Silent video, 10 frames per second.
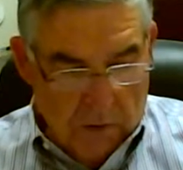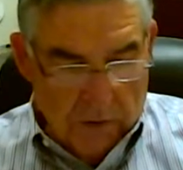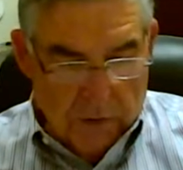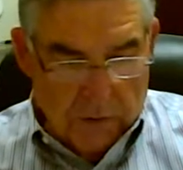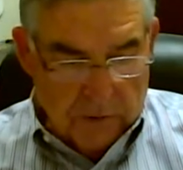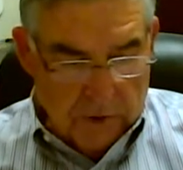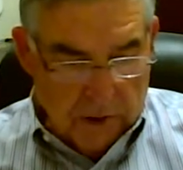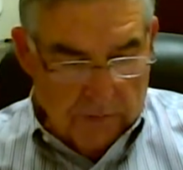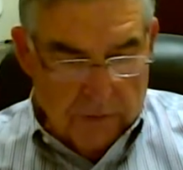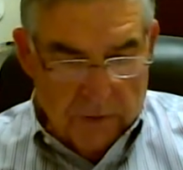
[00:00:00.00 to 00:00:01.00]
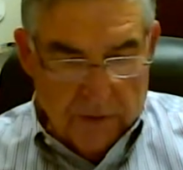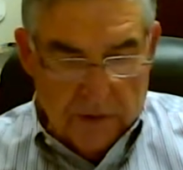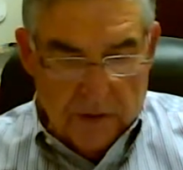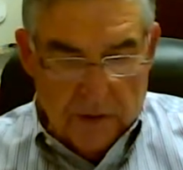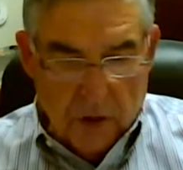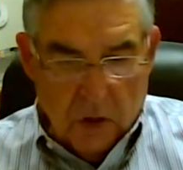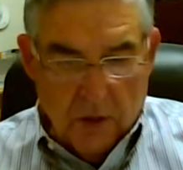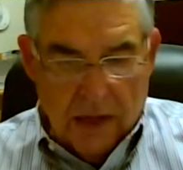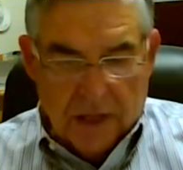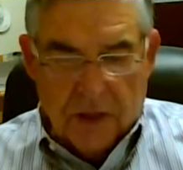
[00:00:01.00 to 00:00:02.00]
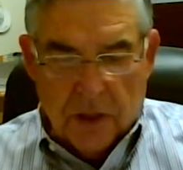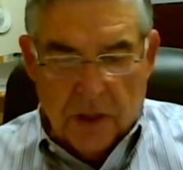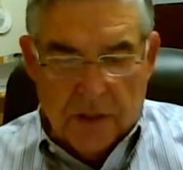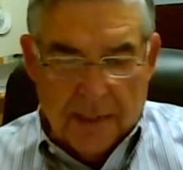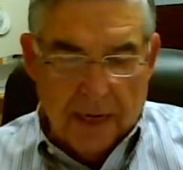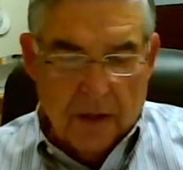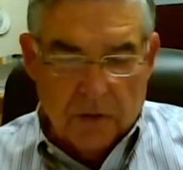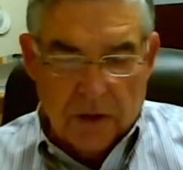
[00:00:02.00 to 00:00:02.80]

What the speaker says: I thought was kind of interesting. Angela Taylor.